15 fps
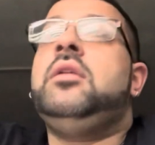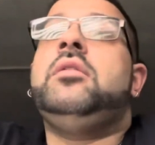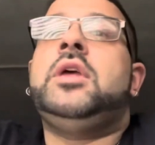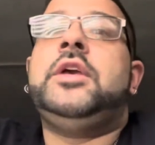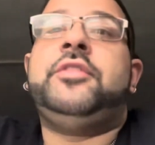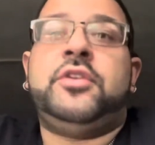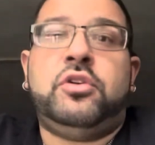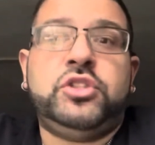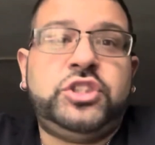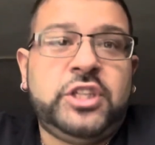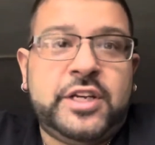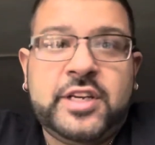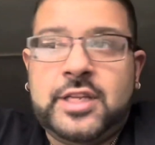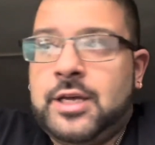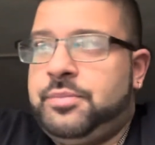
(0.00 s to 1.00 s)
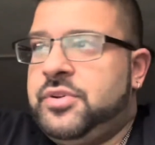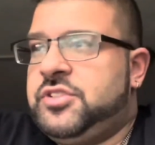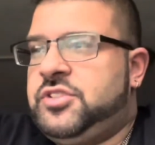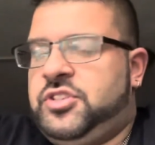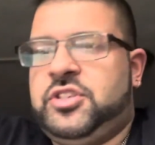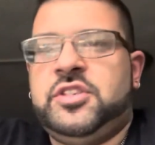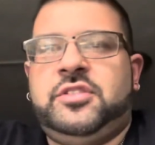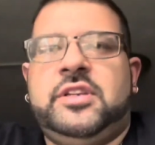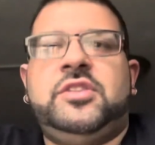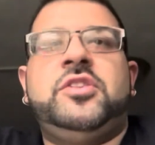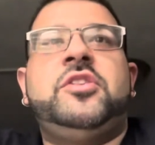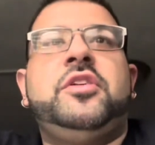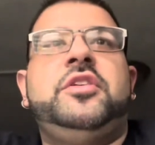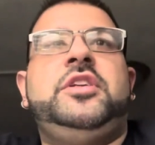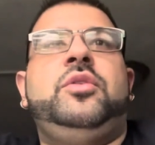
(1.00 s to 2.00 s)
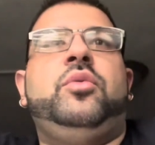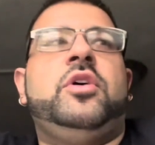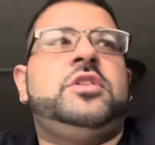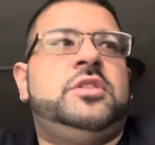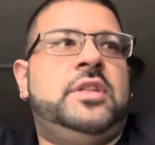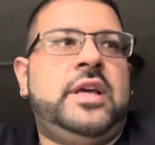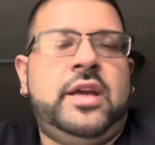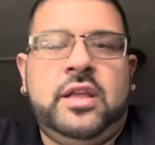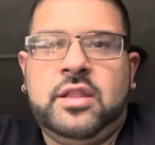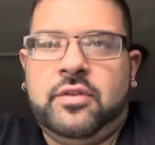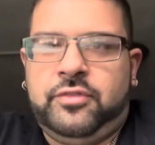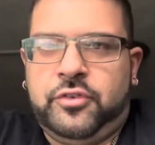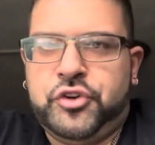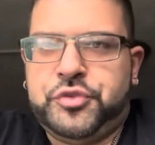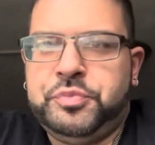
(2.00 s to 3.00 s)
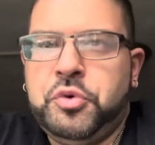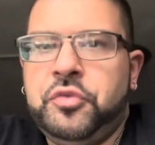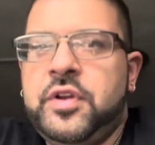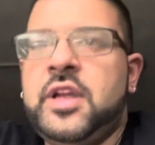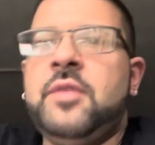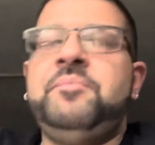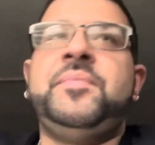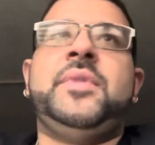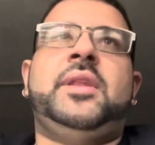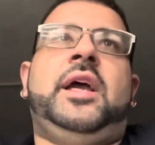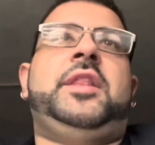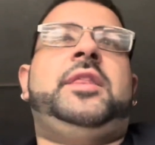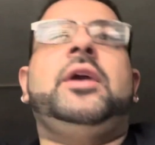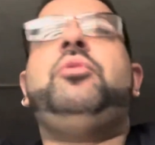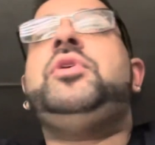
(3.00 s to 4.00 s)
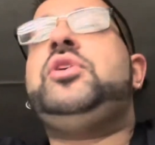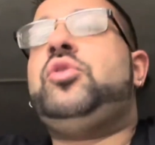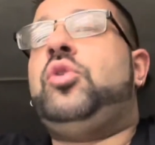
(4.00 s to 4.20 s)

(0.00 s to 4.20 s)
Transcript: Even though Johnny Depp is just as good as he was in the first movie, I think when you